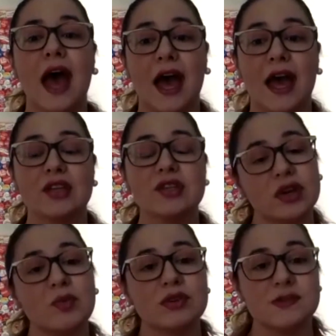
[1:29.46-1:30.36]

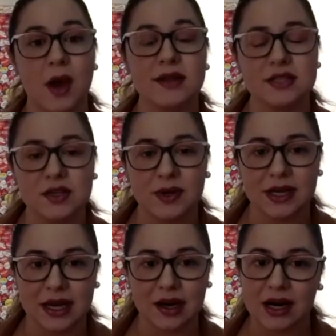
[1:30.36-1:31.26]
extreme response to it
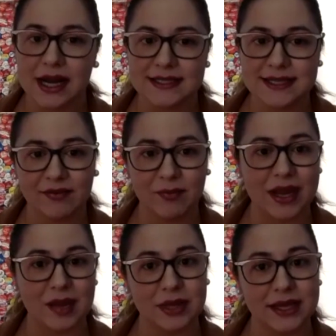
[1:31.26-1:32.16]
here, as have
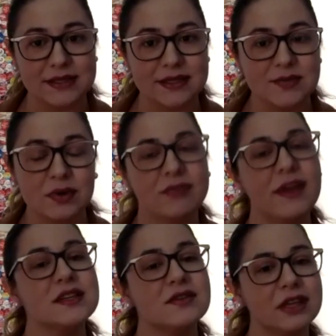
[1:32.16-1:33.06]
many places. We're
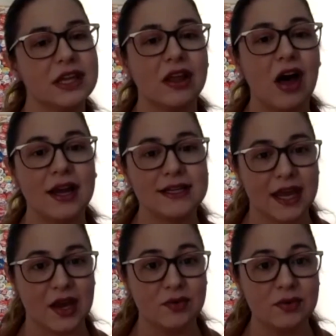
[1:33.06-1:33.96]
effectively a
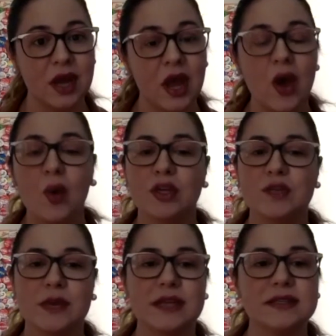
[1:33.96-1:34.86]
lockdown,
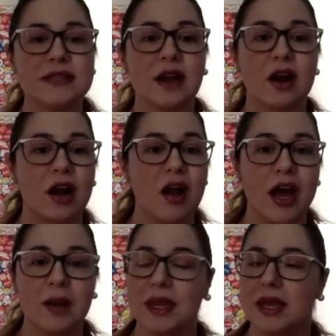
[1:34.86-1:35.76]
which means that our
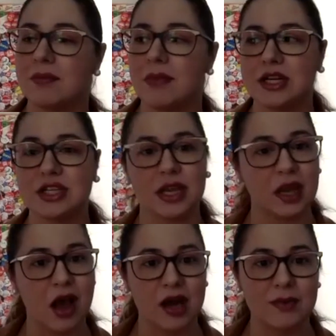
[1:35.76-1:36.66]
economy, much like
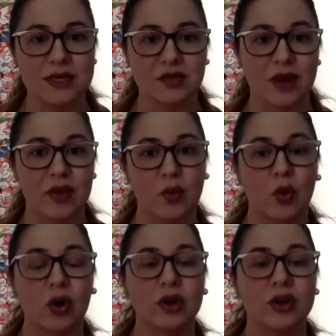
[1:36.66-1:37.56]
economies around the
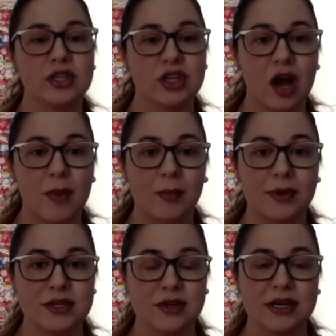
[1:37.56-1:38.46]
world and job
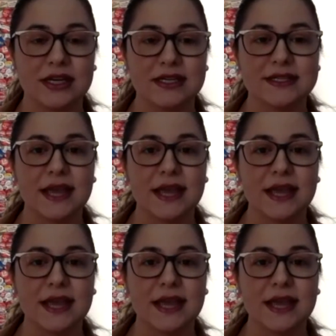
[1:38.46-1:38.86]
opportunities